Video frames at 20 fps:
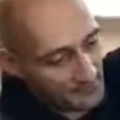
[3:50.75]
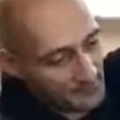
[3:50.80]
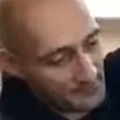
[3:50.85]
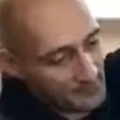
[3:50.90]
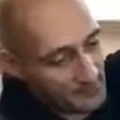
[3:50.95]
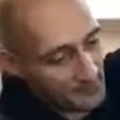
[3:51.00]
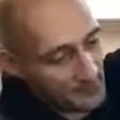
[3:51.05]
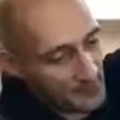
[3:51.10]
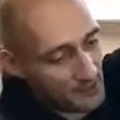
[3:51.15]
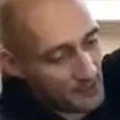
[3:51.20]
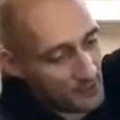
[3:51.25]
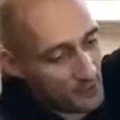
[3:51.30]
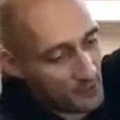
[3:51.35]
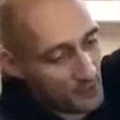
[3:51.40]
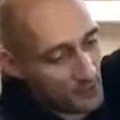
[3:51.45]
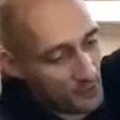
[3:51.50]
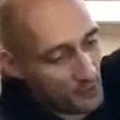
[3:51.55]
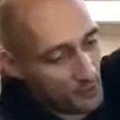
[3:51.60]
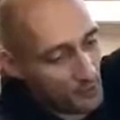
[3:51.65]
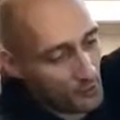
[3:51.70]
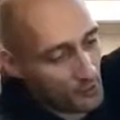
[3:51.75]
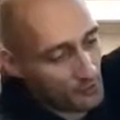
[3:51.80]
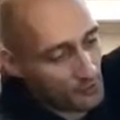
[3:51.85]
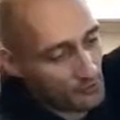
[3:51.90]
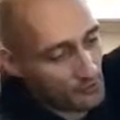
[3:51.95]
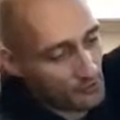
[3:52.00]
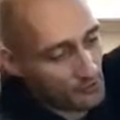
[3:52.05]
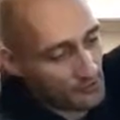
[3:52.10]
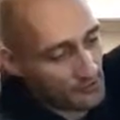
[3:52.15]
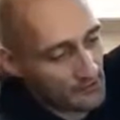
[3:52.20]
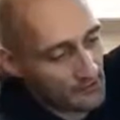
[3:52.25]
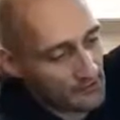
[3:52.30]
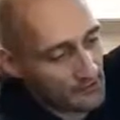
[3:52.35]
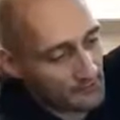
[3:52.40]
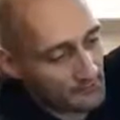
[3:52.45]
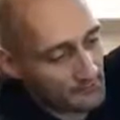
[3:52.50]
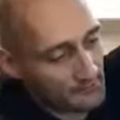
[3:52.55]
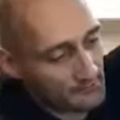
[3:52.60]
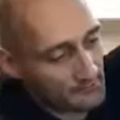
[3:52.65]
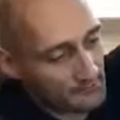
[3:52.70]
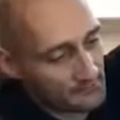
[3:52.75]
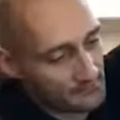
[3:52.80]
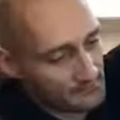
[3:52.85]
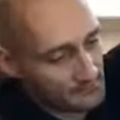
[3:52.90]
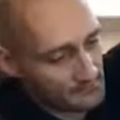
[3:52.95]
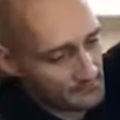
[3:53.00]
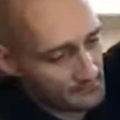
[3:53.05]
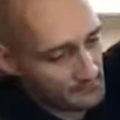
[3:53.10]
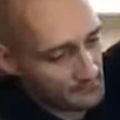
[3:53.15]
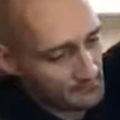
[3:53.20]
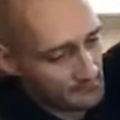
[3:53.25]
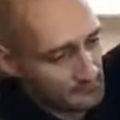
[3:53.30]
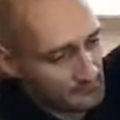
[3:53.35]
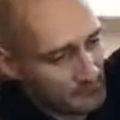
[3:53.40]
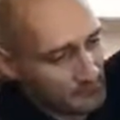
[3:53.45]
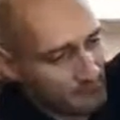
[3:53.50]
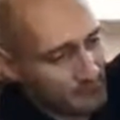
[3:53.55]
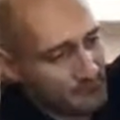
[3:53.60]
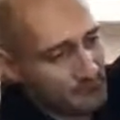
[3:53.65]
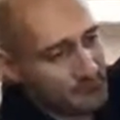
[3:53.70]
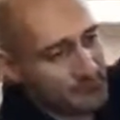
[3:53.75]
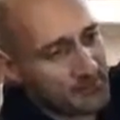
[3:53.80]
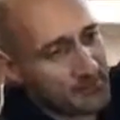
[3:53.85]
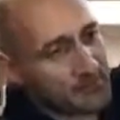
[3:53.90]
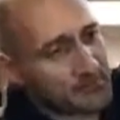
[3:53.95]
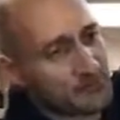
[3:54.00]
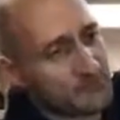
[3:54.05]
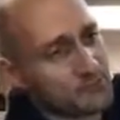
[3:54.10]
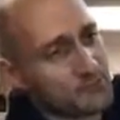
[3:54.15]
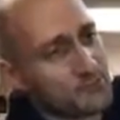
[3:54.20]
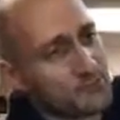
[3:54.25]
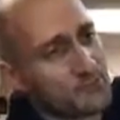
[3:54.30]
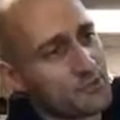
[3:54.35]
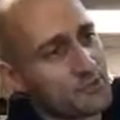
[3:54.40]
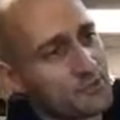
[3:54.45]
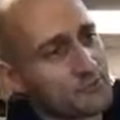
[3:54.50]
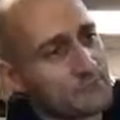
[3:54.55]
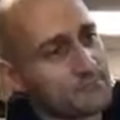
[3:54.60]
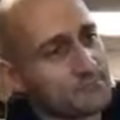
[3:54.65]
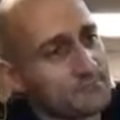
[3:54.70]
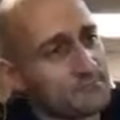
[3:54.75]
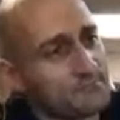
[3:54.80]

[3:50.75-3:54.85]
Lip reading: Tip the whole lot in. Make sure it's all gone.